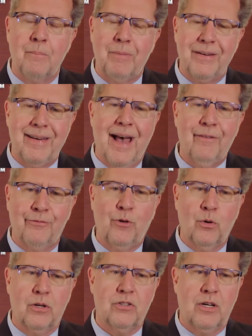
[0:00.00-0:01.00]
but not
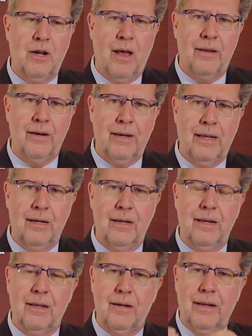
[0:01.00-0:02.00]
focusing on it in a,
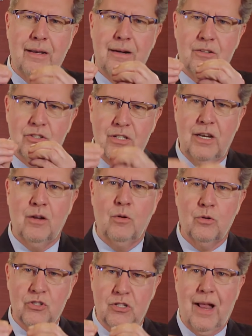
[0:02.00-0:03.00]
in a, in a
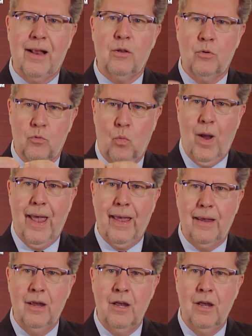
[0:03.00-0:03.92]
single siloed way?